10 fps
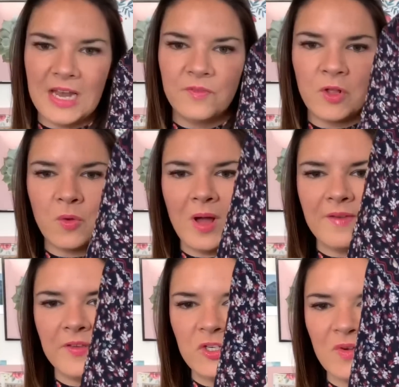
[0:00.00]
And I've got
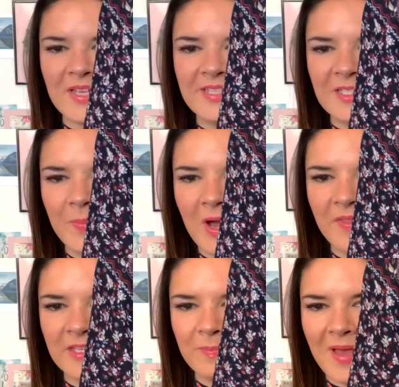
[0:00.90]
quite a few dresses by
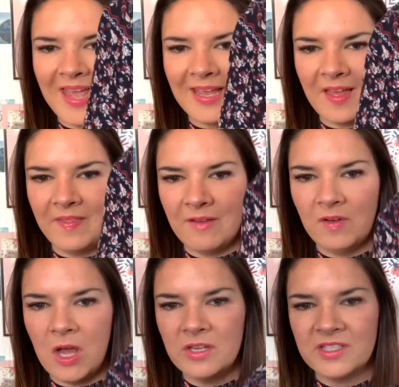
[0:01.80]
this make and they've
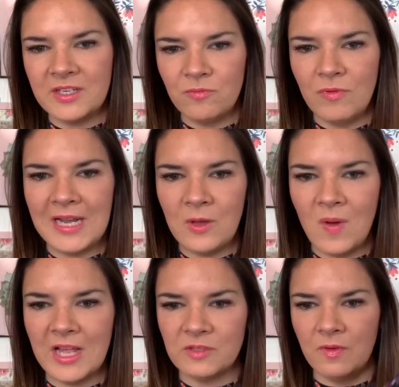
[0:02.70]
lasted really
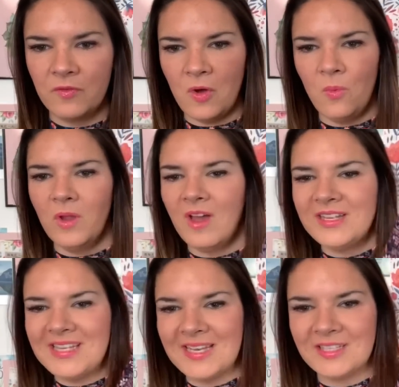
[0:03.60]
well. So I've got one
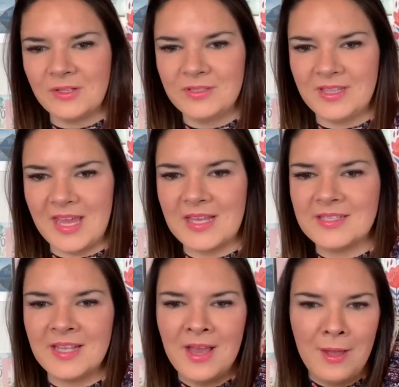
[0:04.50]
identical to
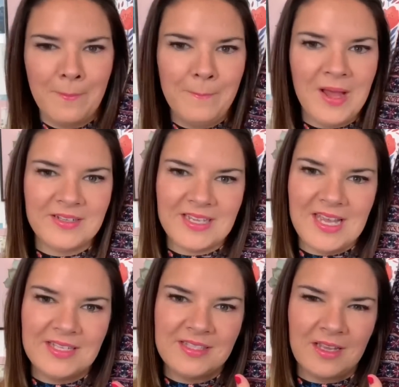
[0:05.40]
this, but
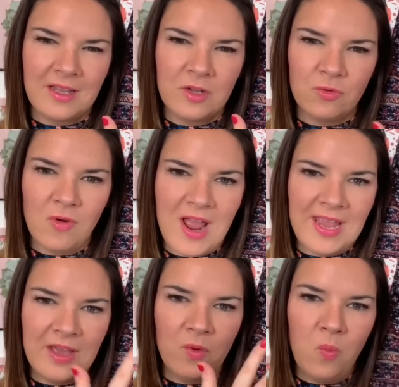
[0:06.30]
it's like a
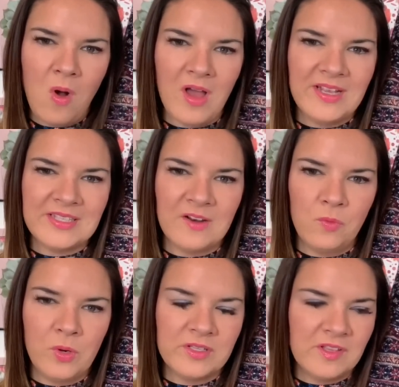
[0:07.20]
gray and white and I've
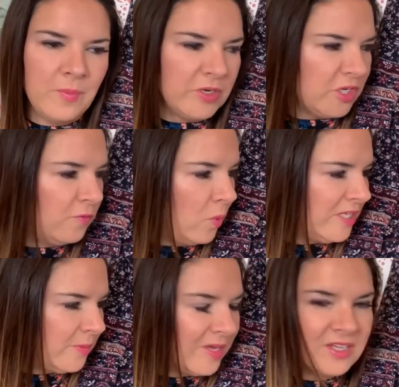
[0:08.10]
worn it so much over
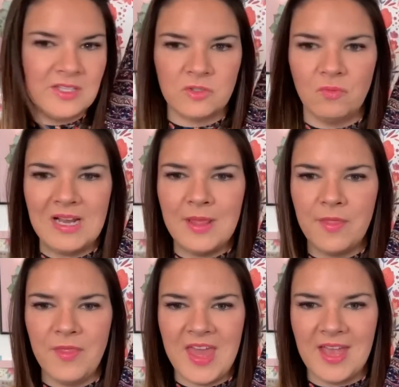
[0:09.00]
winter because it's really
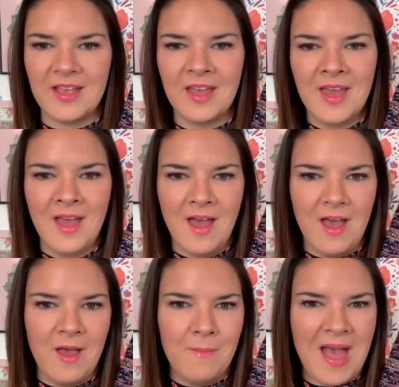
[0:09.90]
thick.
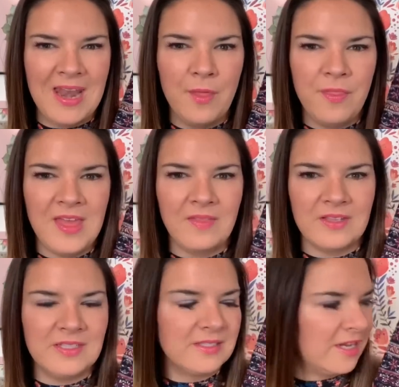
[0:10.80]
And I think
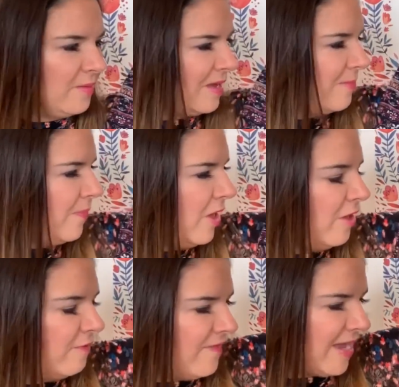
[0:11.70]
this is going to be
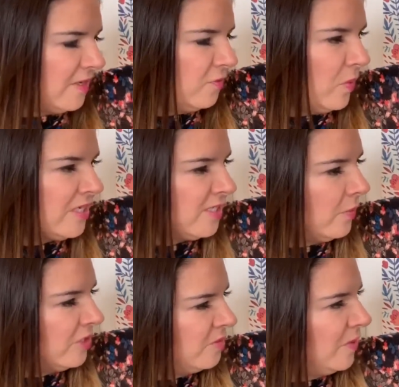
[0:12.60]
perfect for winter. So
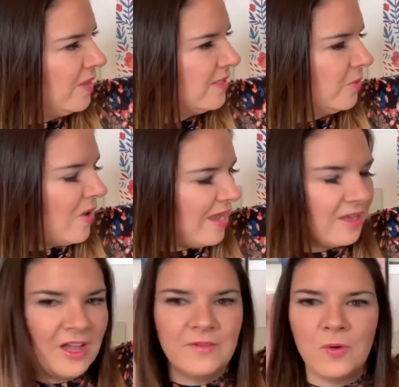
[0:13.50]
I'll just put this away,
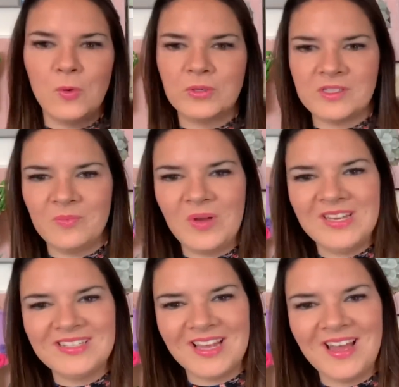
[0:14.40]
kind of autumn,
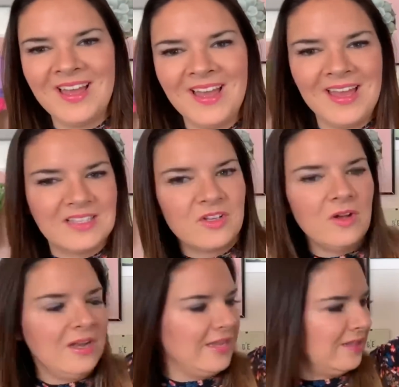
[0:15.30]
winter. It's
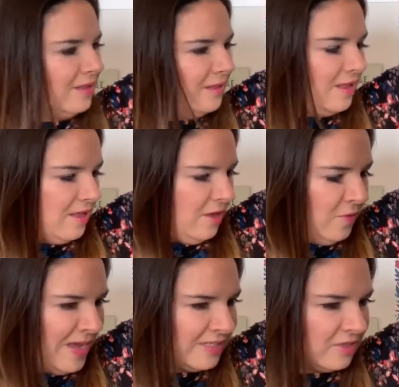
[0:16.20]
got a little, oh
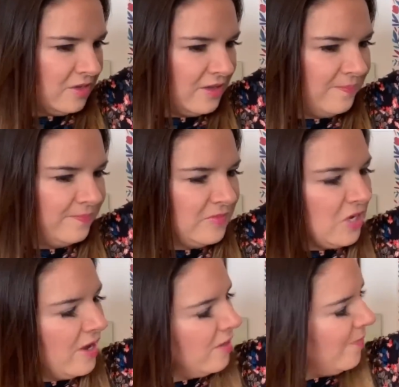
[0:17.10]
no, it hasn't got a
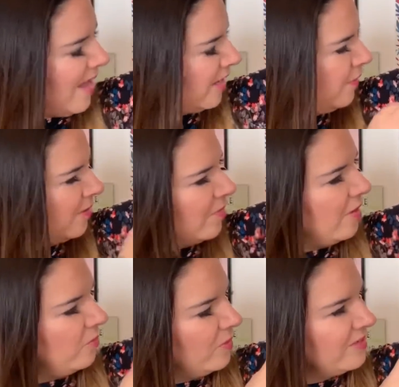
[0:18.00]
tie at the back. I think my
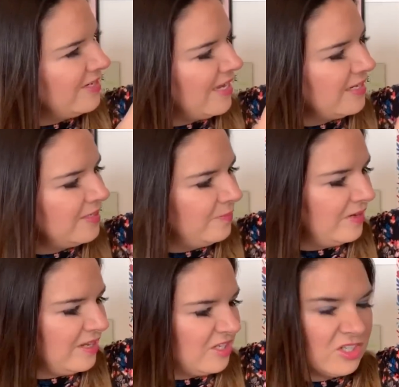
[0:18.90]
other one did,
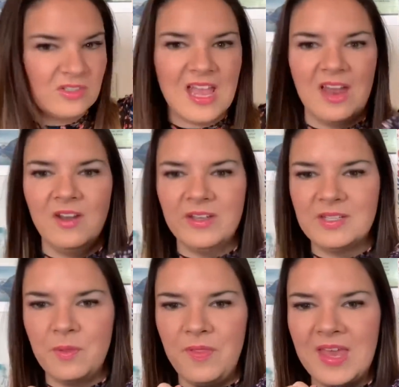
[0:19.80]
but it's just, yeah, a nice
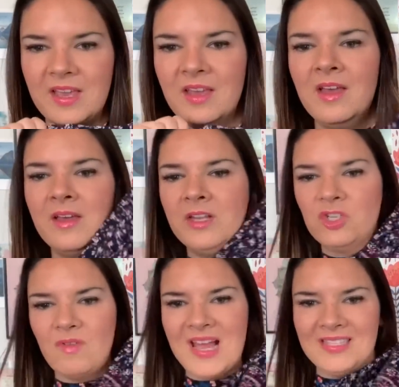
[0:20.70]
thick
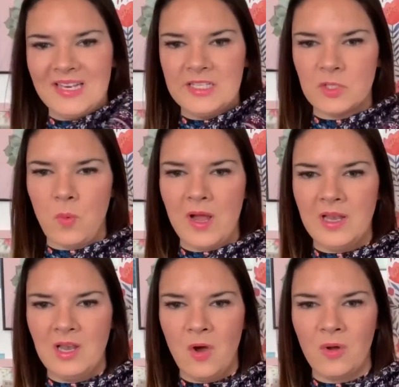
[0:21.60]
dress and it's
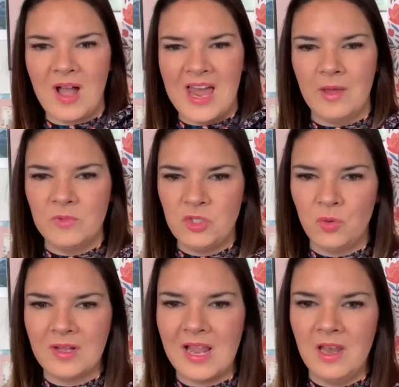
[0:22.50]
quite long and I'm
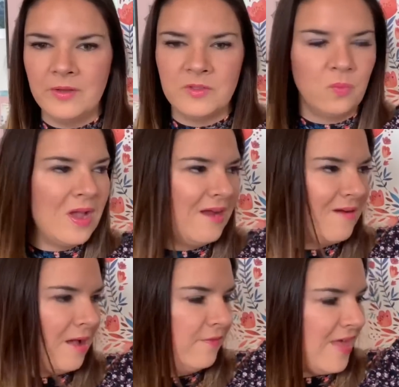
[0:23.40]
sure I'll get loads of wear
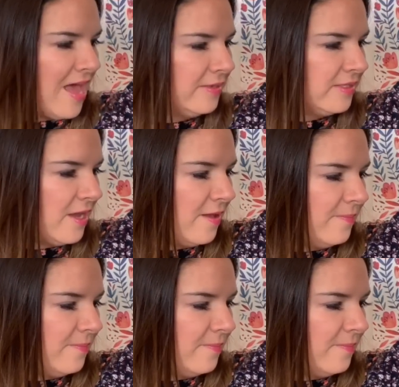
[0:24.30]
out of that